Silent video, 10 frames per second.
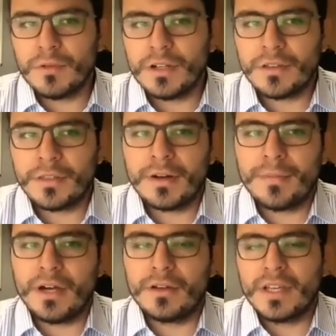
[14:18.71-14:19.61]
we also thought
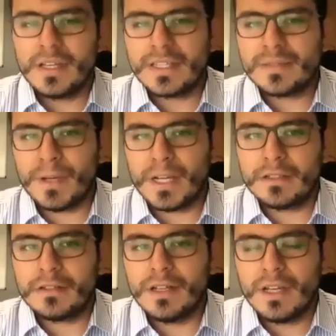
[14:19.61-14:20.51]
about the
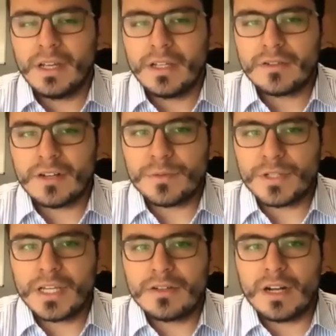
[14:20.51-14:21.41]
expected
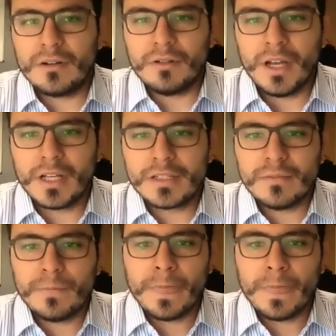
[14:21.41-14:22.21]
transportation annual loss.